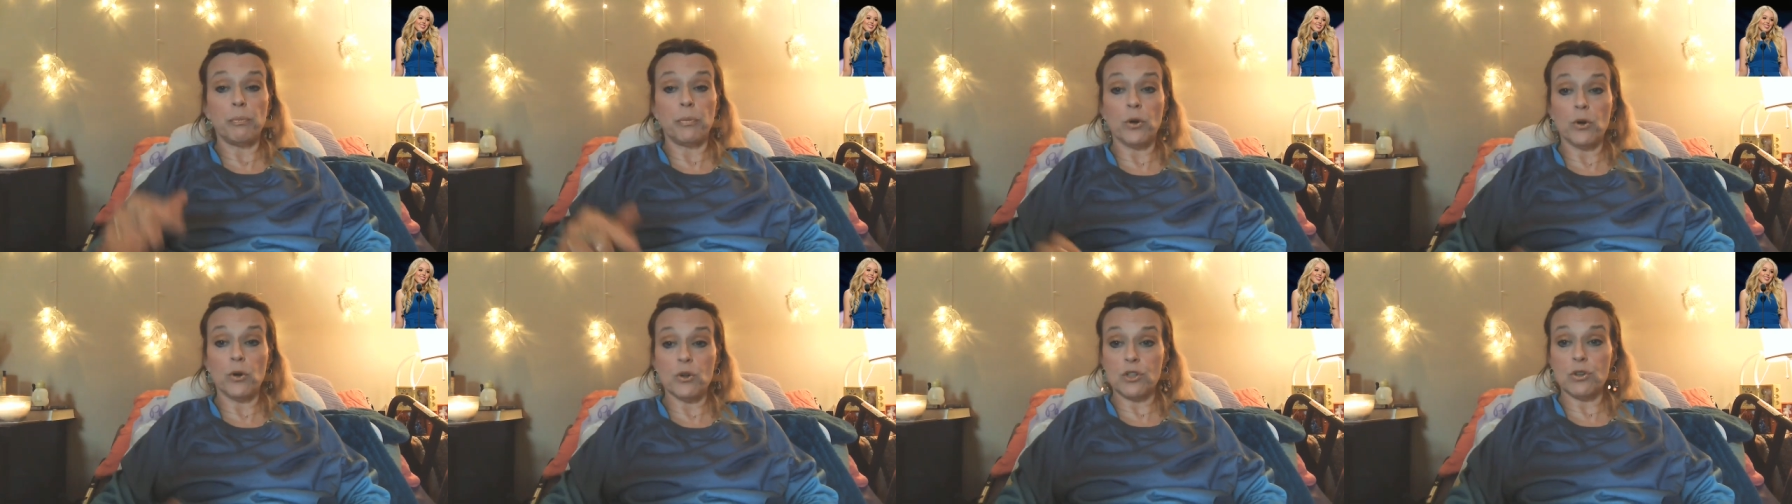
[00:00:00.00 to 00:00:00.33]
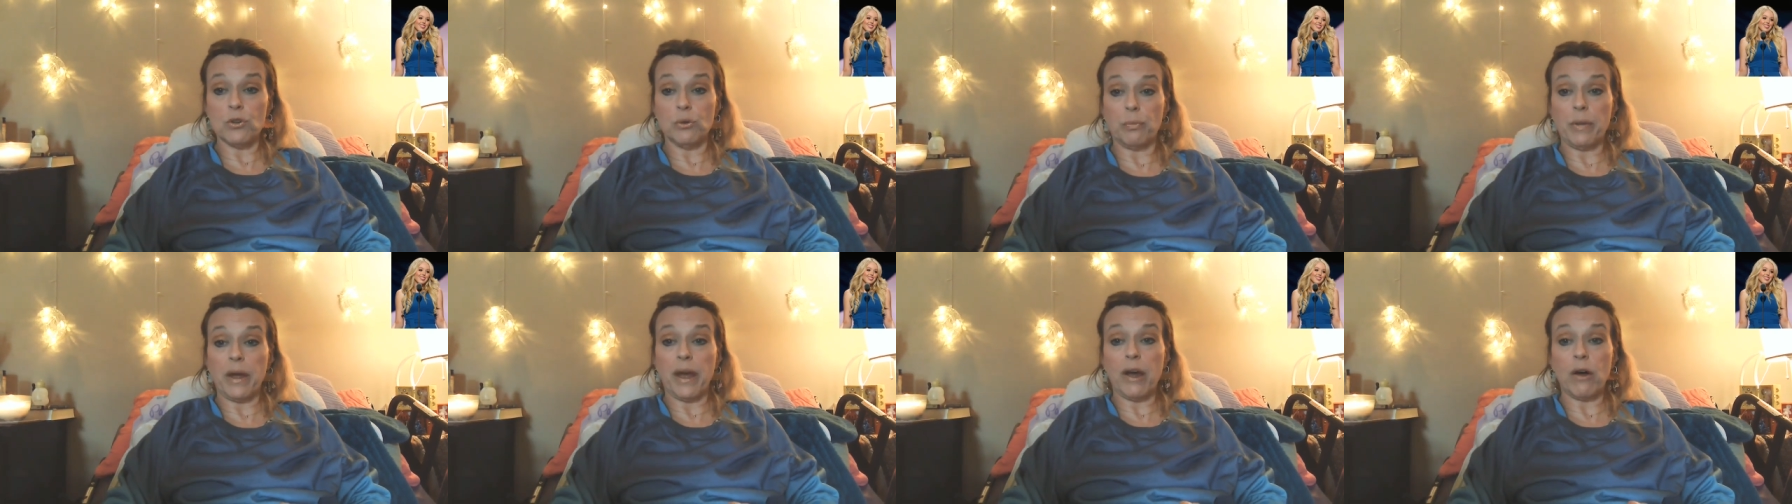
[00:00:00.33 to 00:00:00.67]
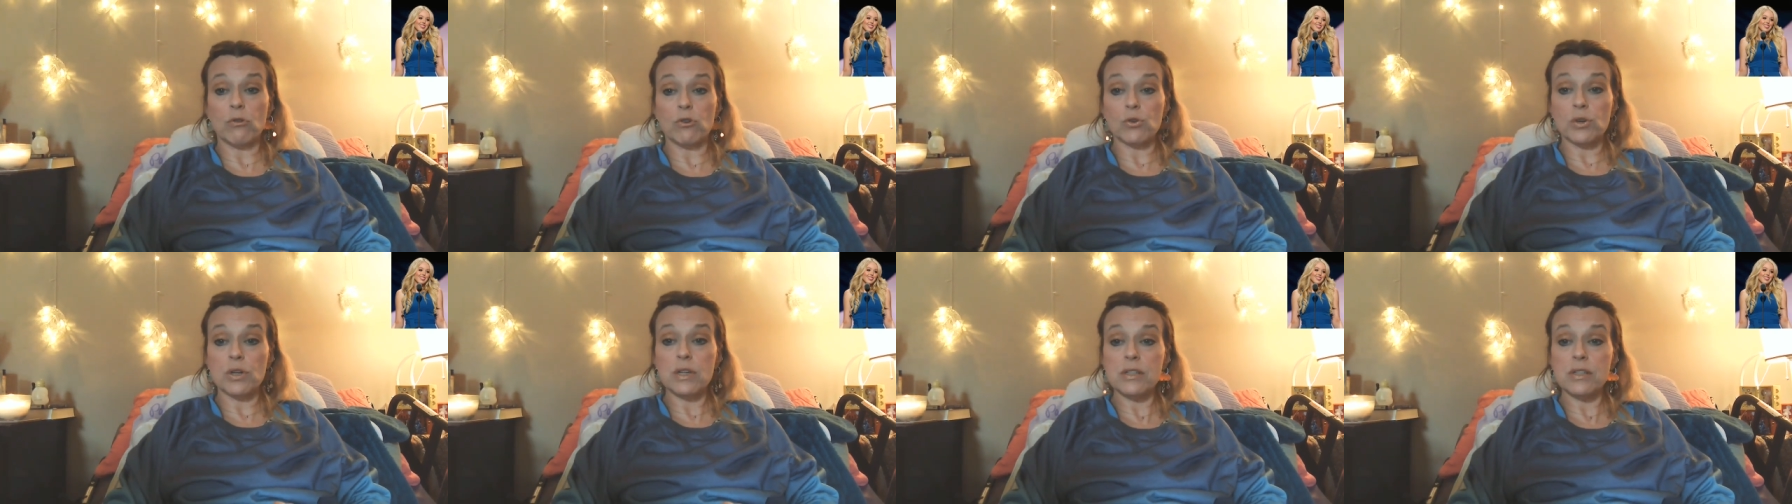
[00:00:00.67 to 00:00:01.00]
boundaries
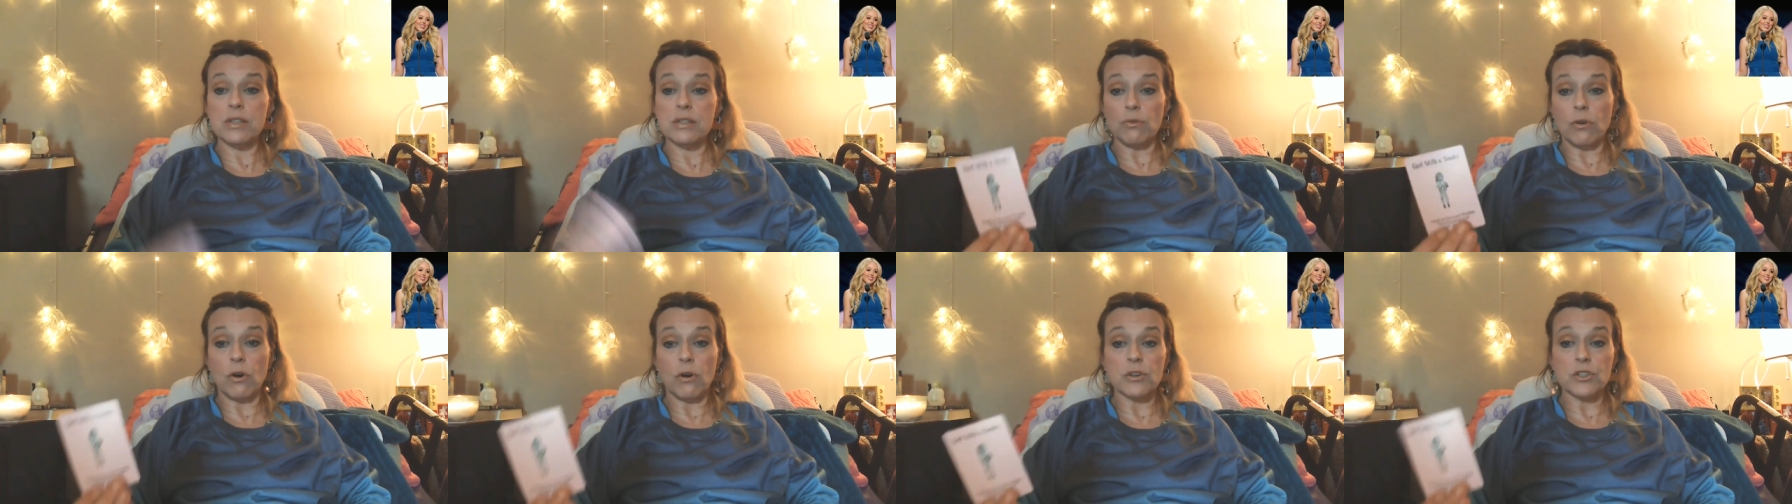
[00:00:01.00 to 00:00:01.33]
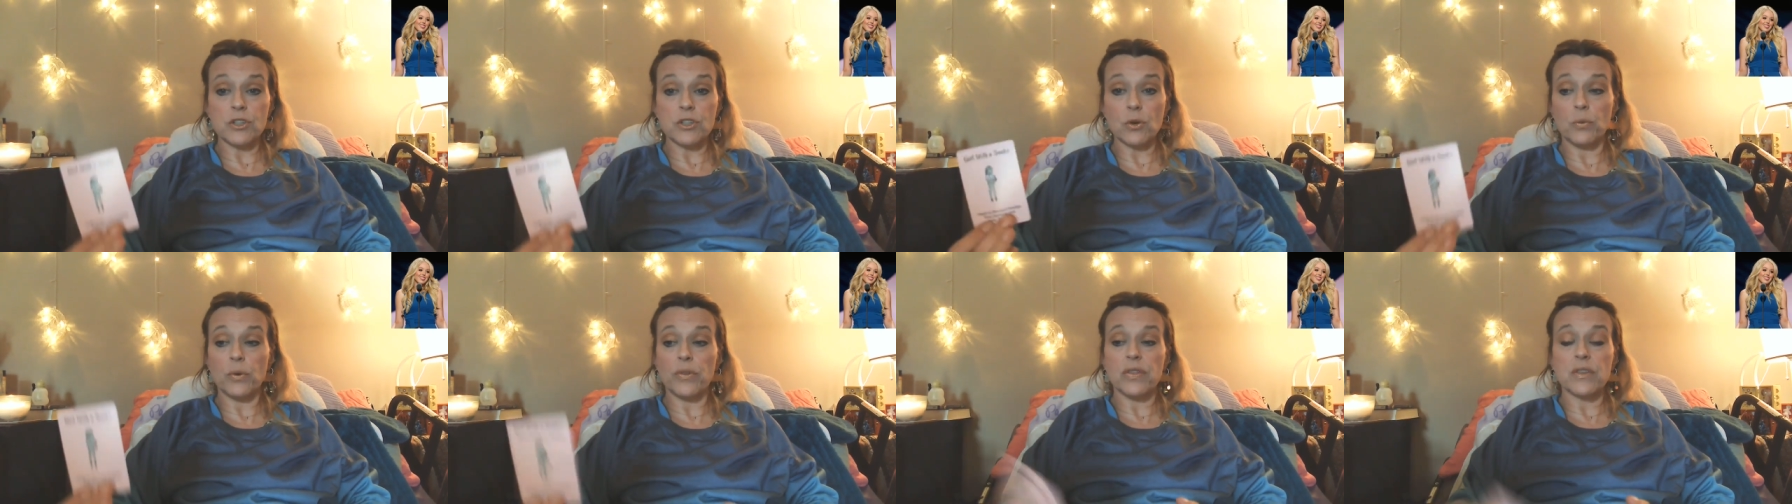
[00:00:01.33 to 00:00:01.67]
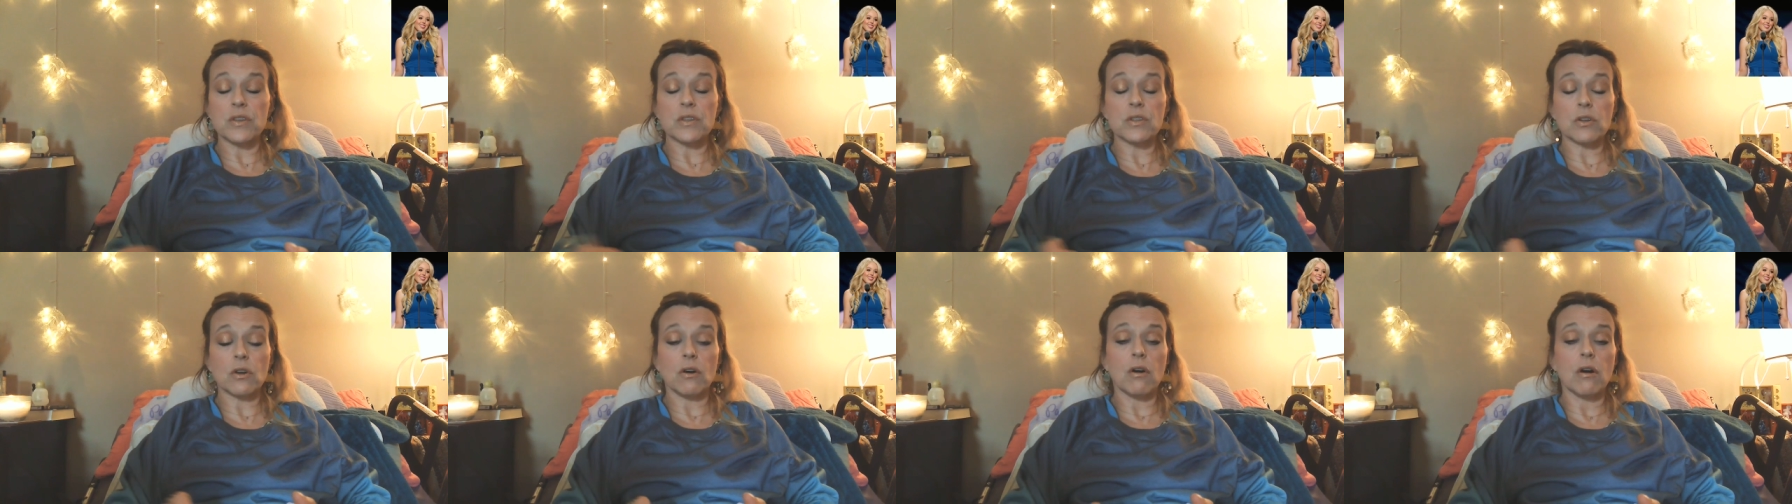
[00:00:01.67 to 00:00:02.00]
also with this
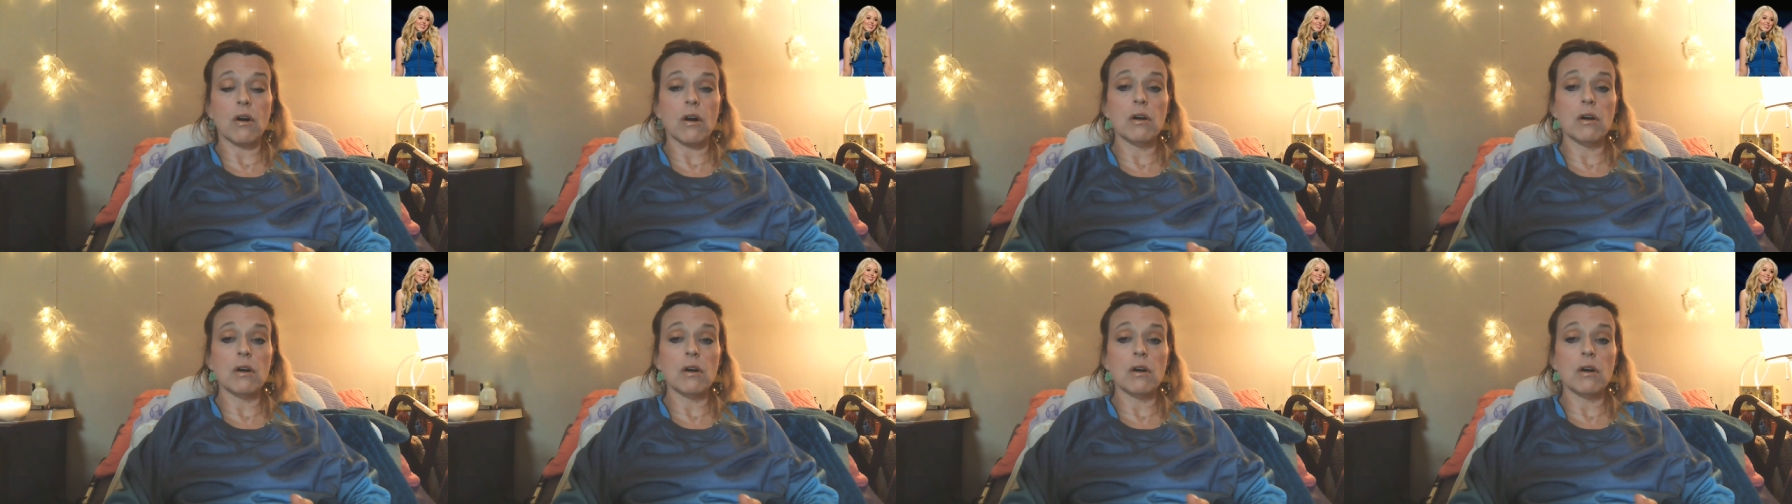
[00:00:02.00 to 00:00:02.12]
card